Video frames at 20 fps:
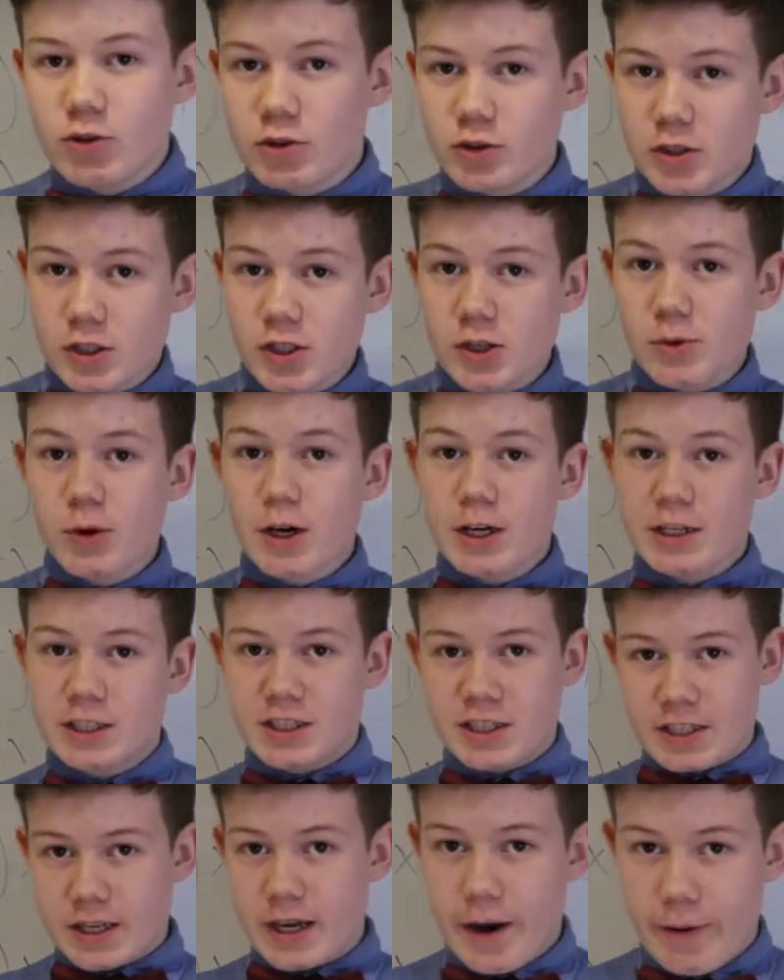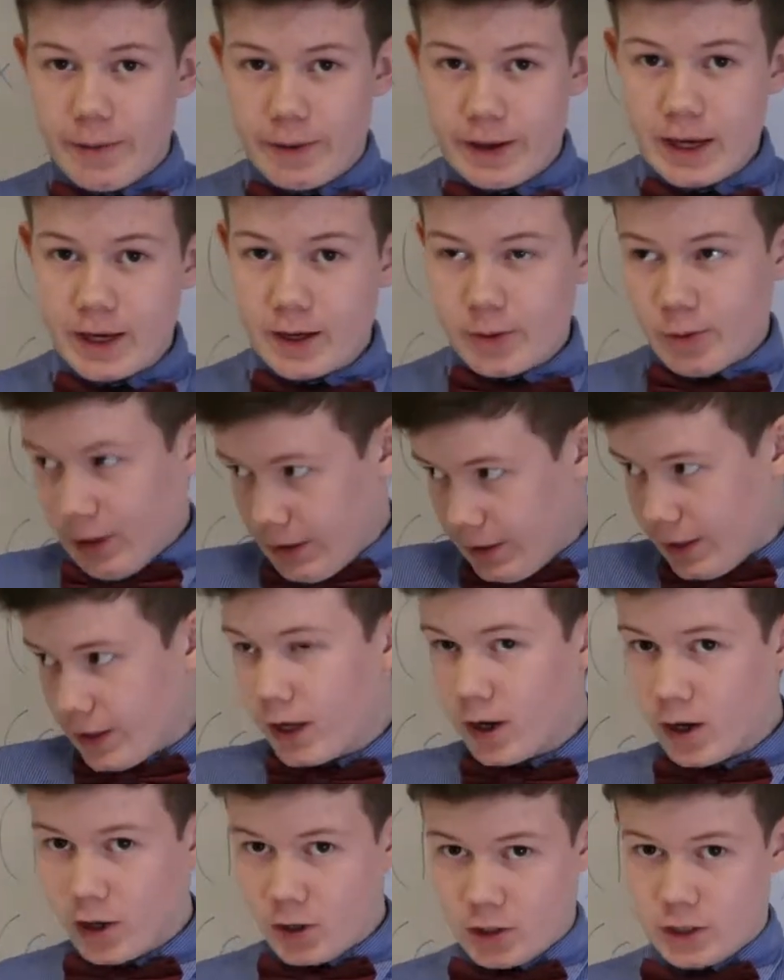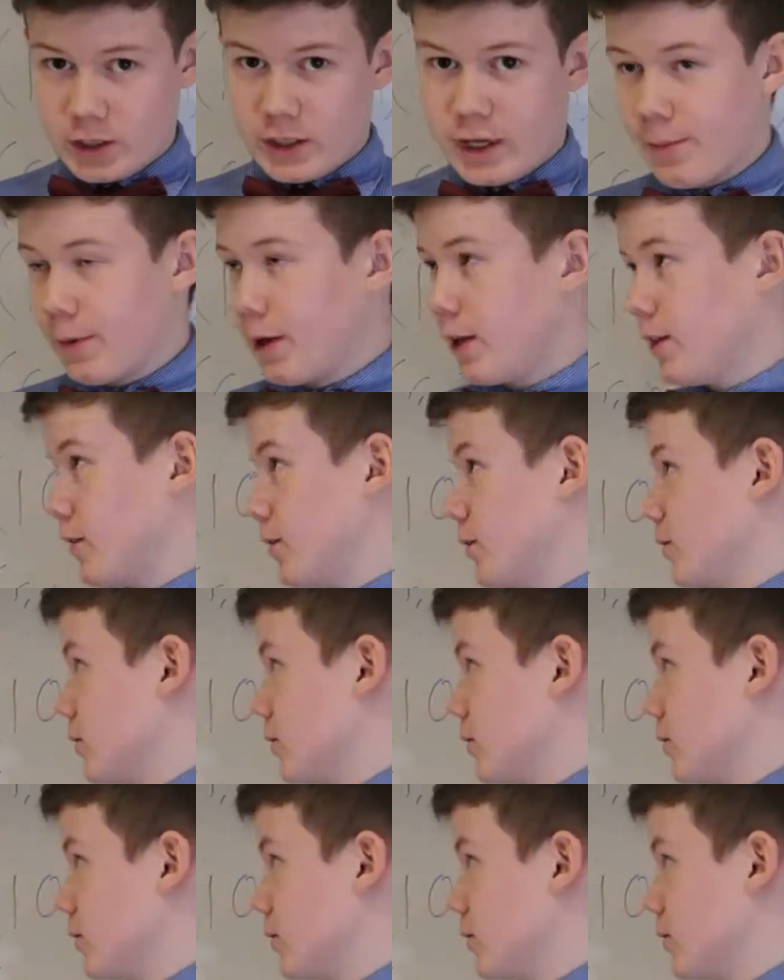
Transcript: looks quite scary and quite large. I mean,